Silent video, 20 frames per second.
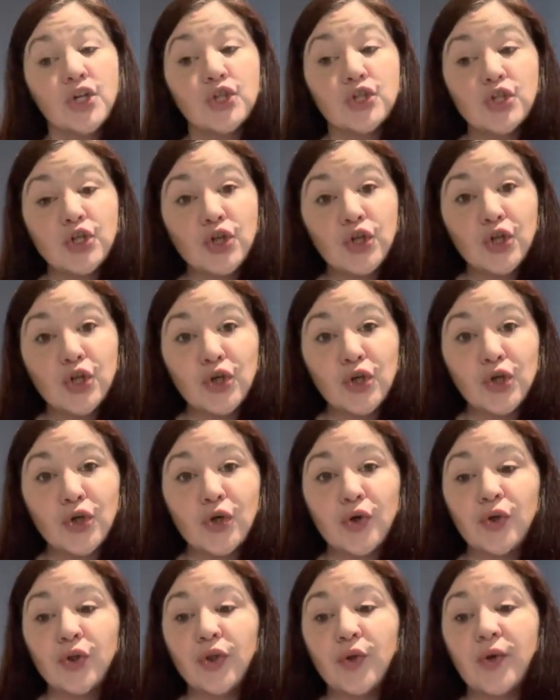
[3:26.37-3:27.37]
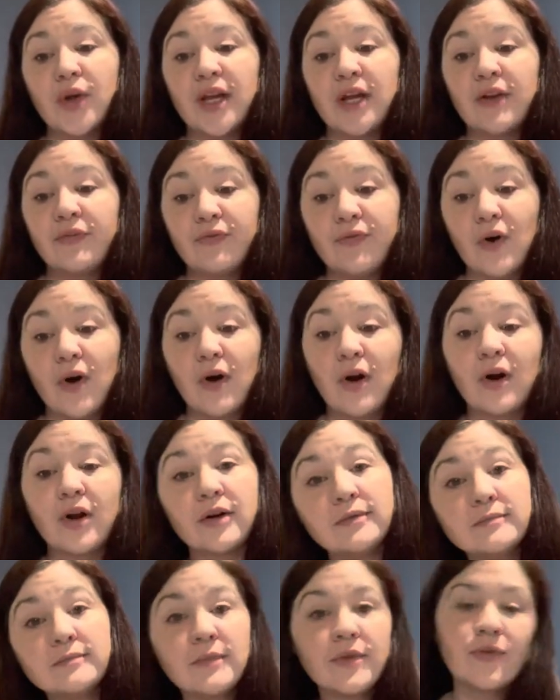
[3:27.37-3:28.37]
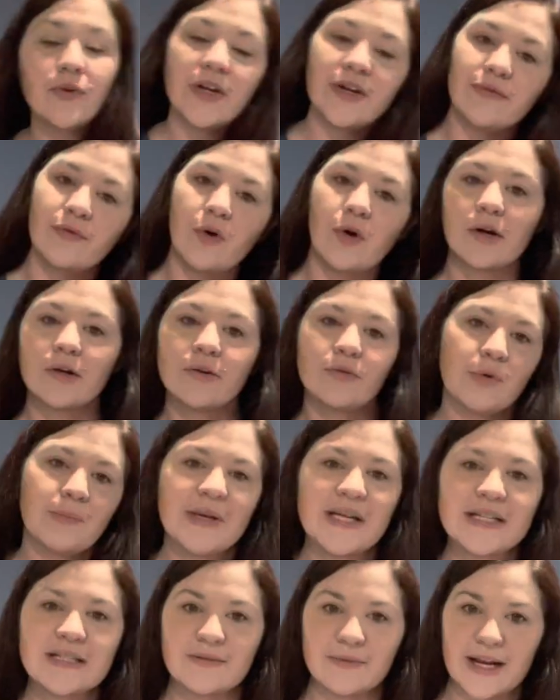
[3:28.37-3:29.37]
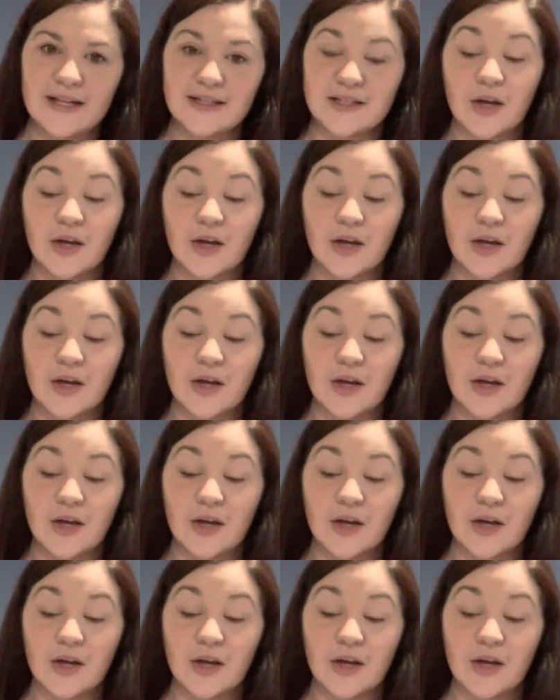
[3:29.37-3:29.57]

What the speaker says: 2, 3, 4, 3, 4 repeats, right?